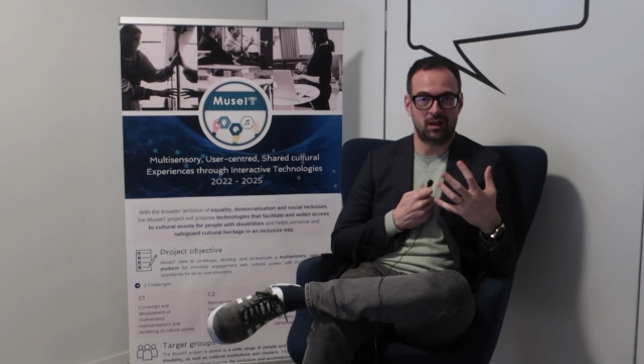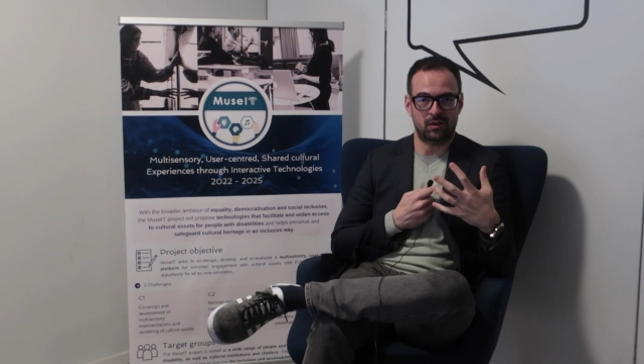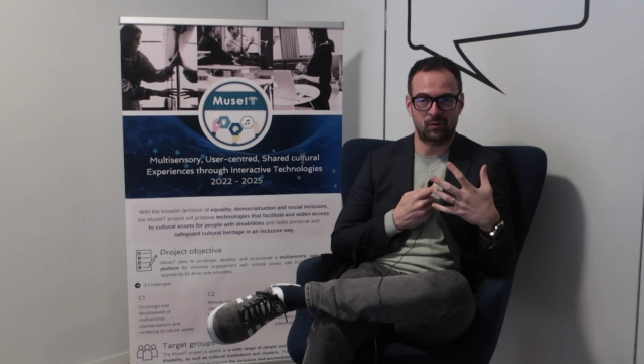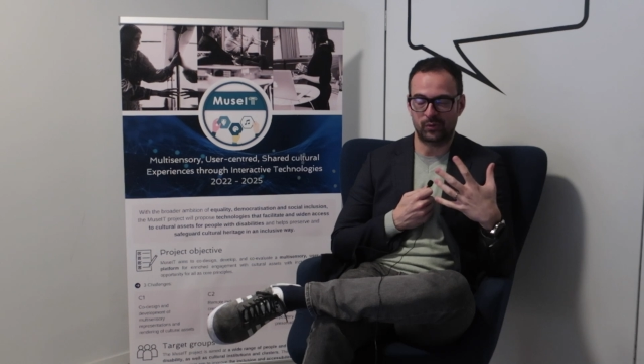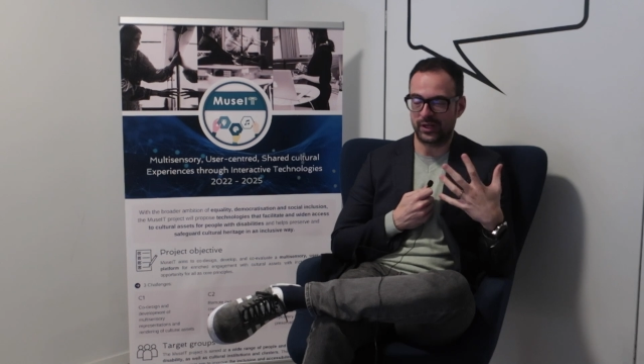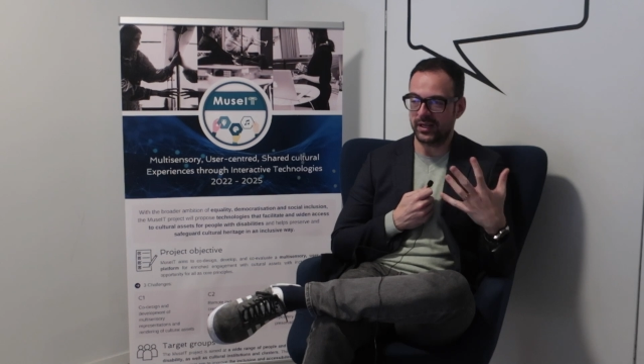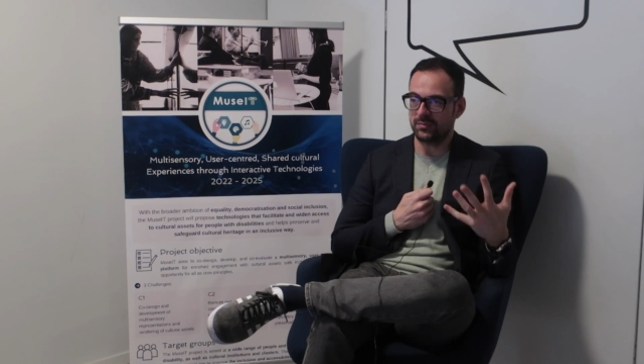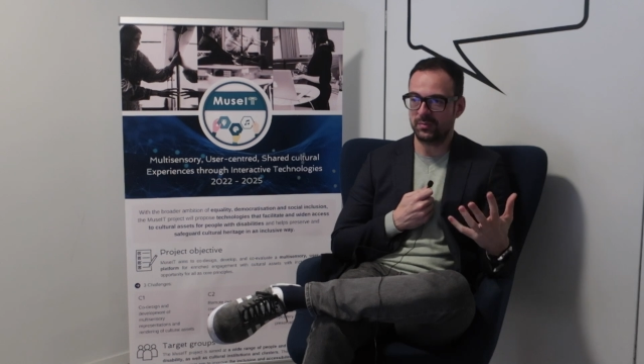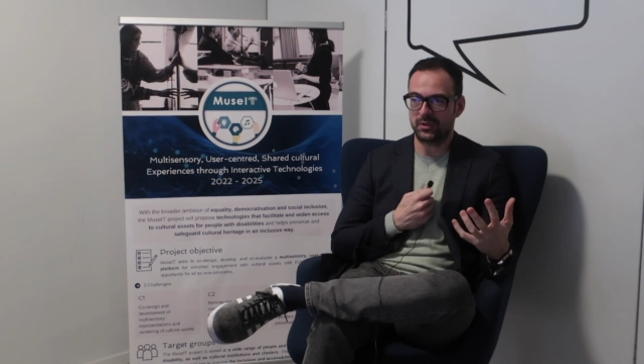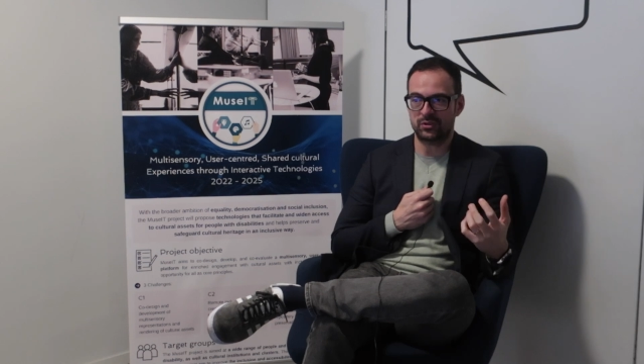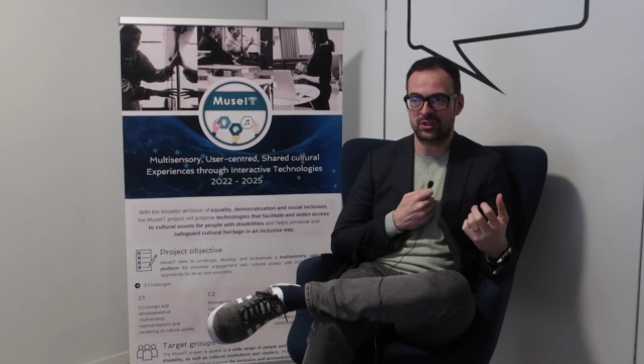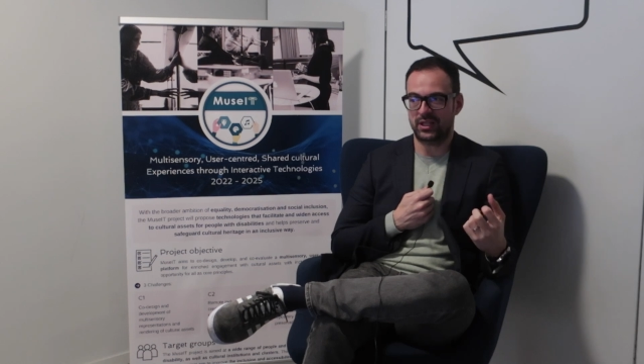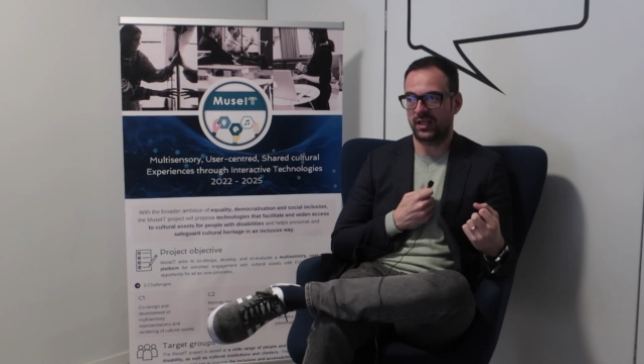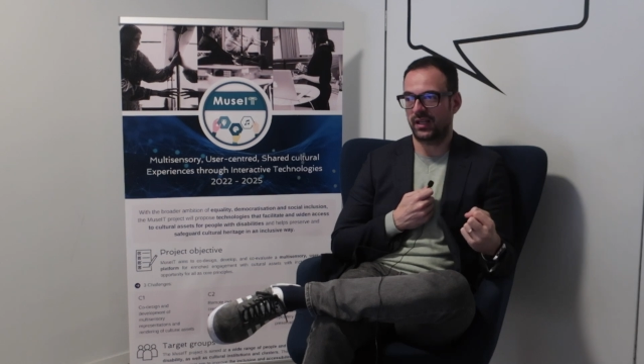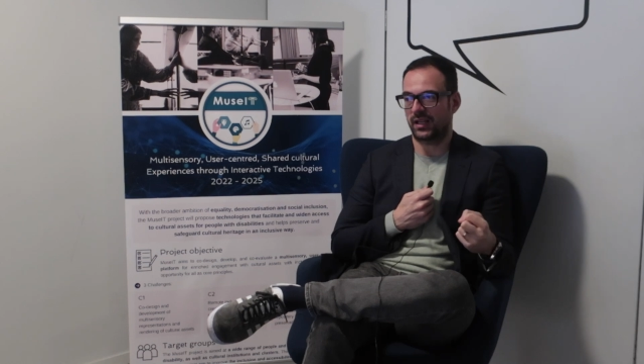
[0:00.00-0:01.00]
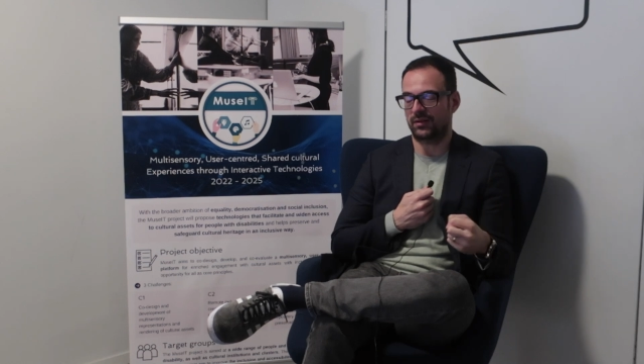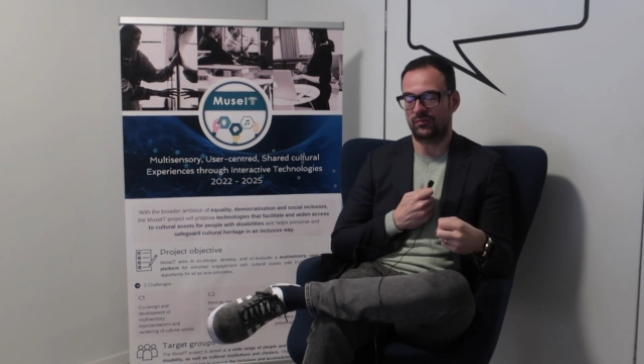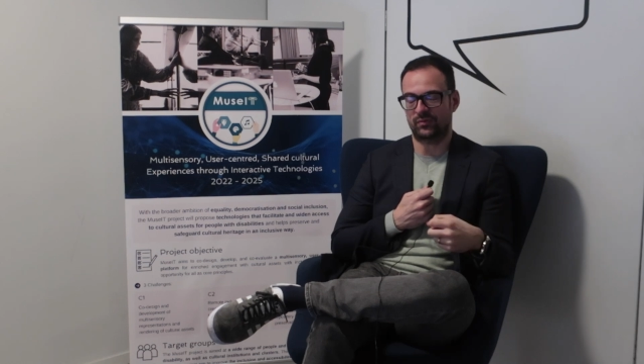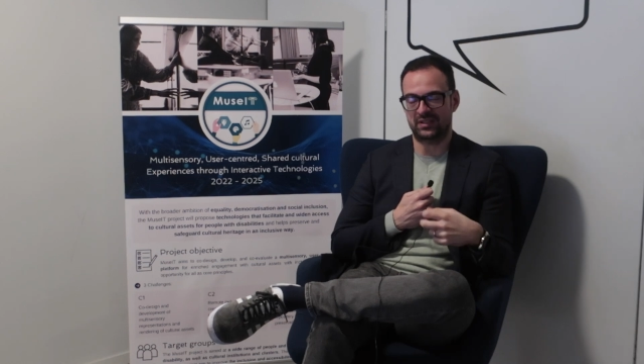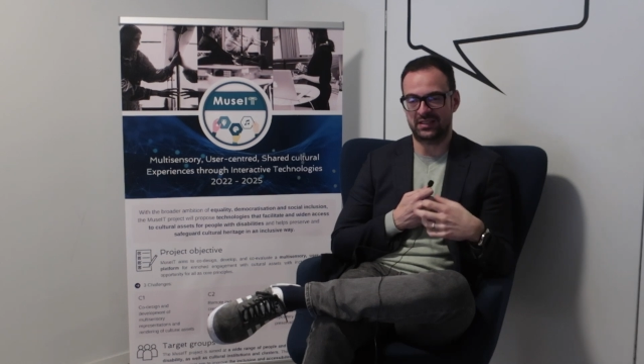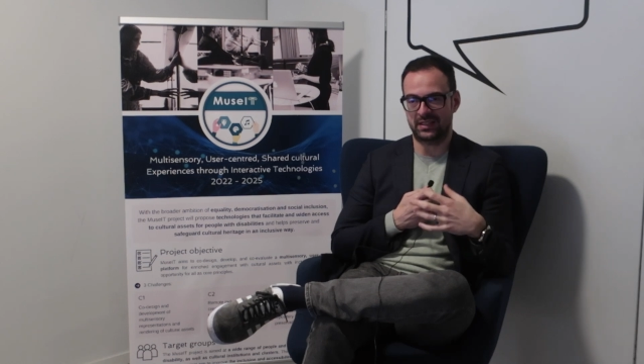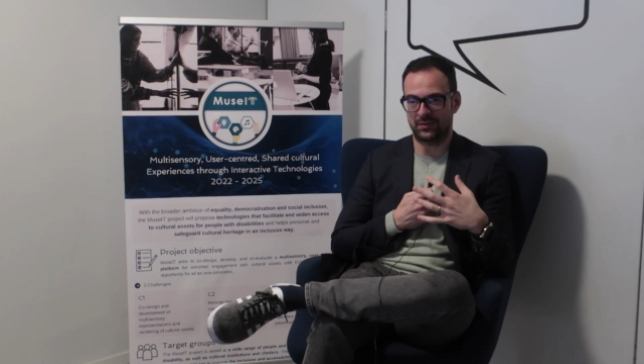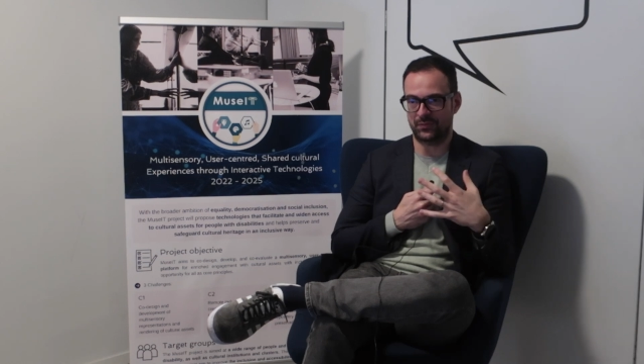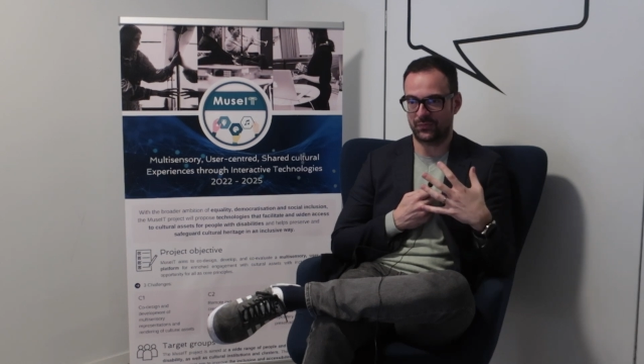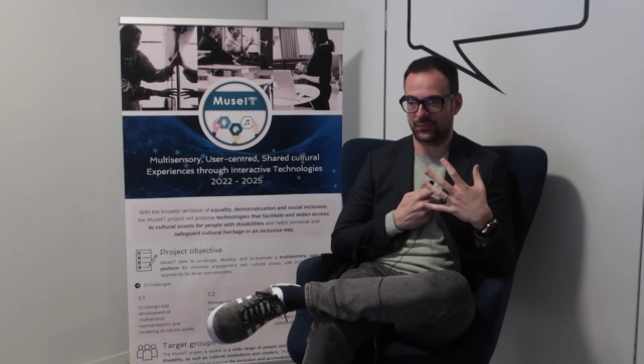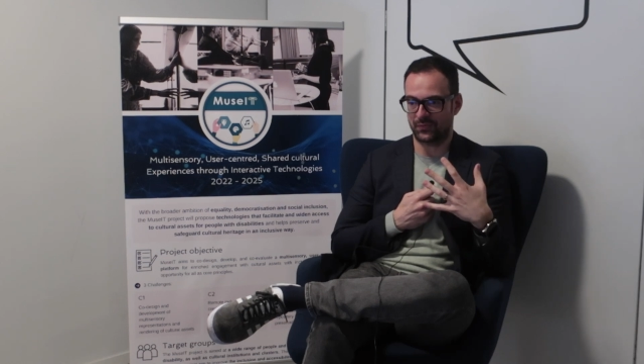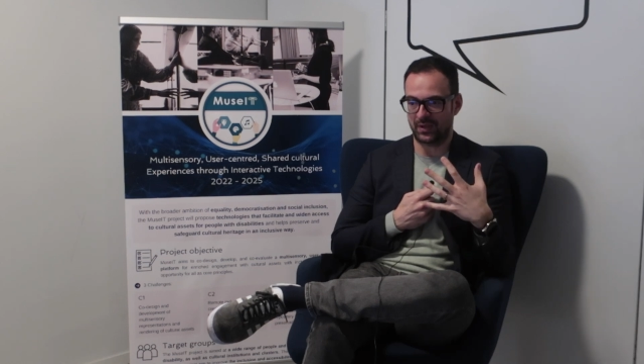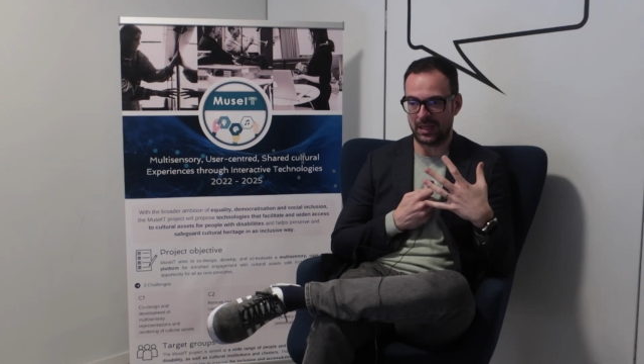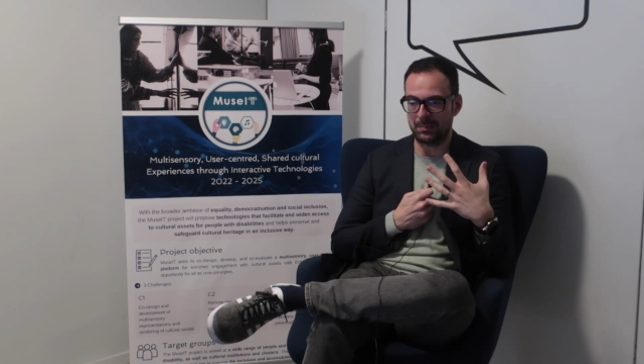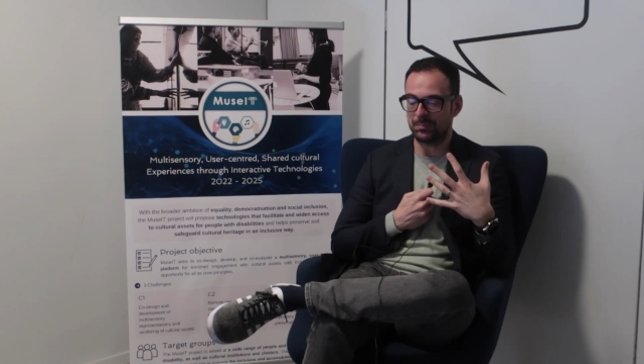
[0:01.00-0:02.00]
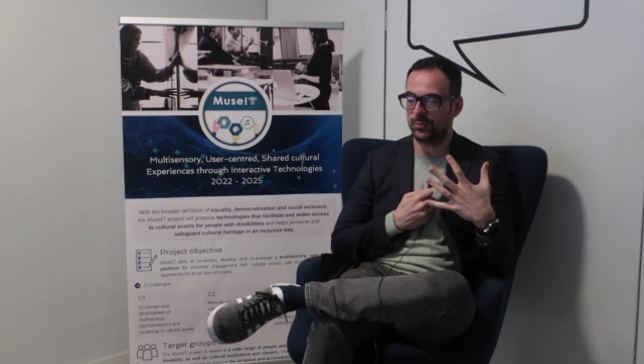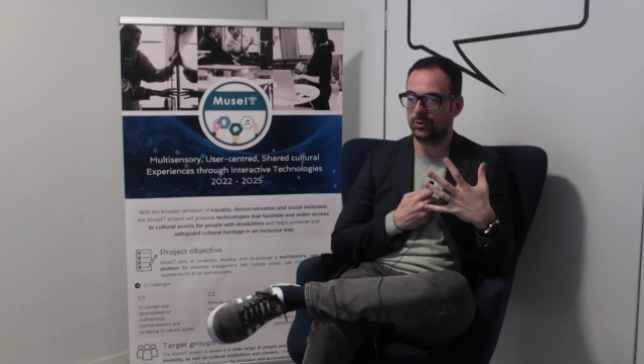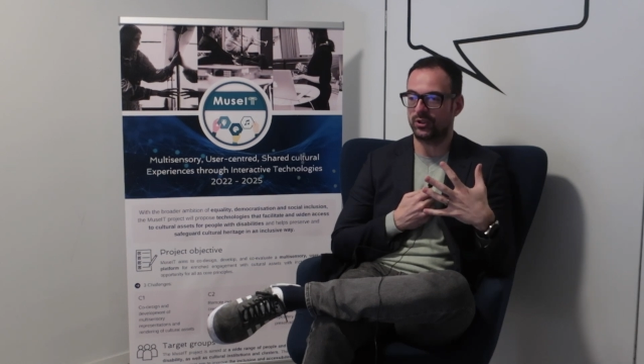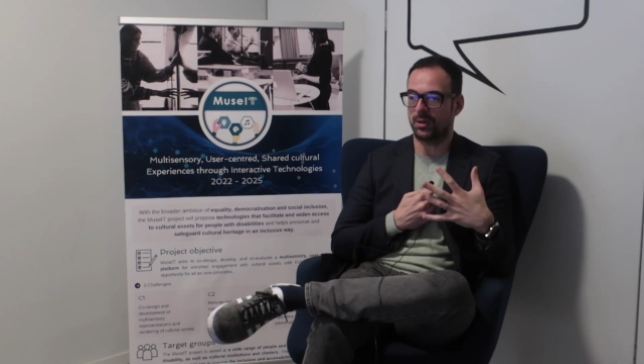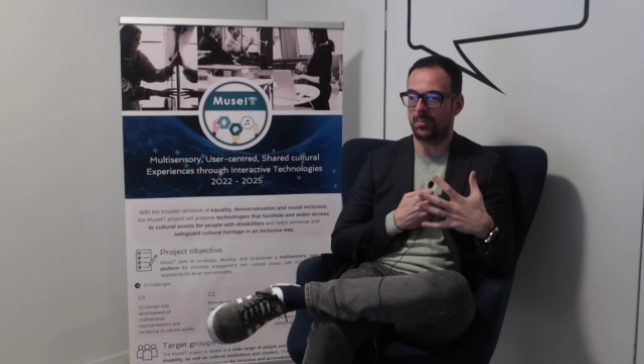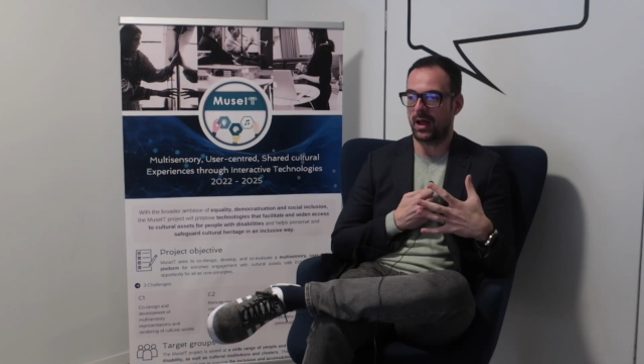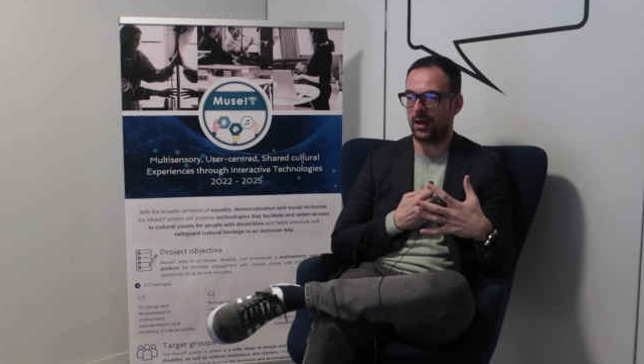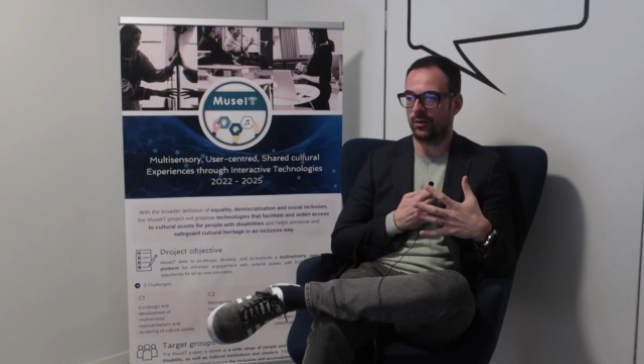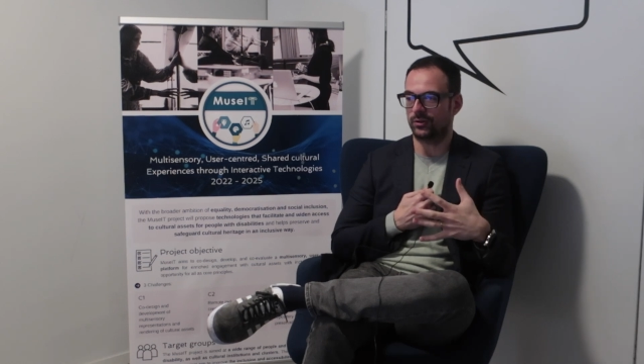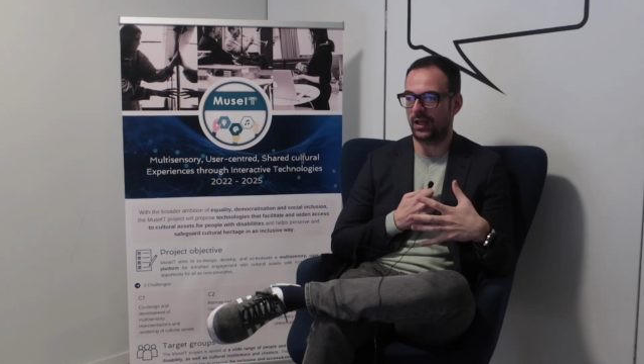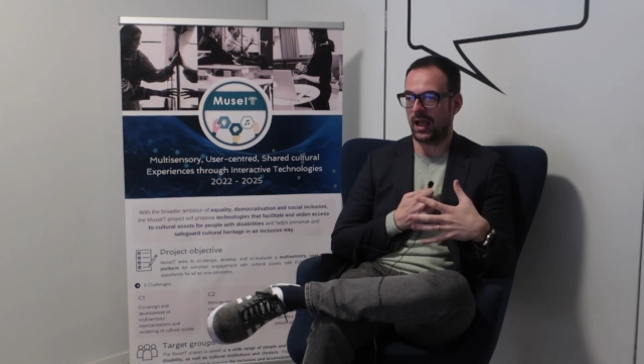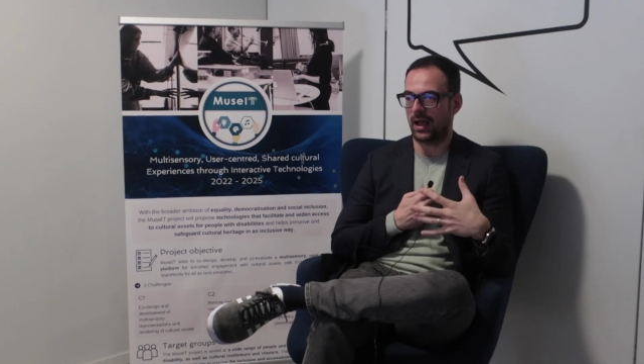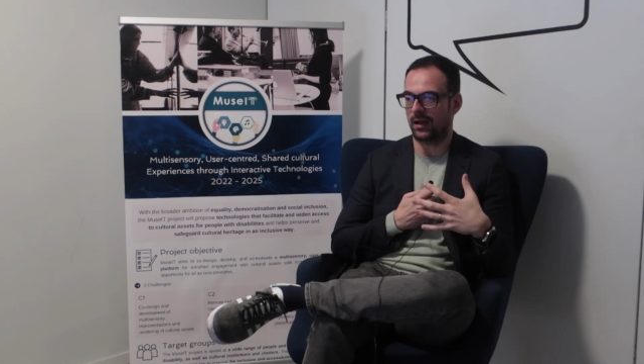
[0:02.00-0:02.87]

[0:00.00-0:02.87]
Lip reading: create music and receive input about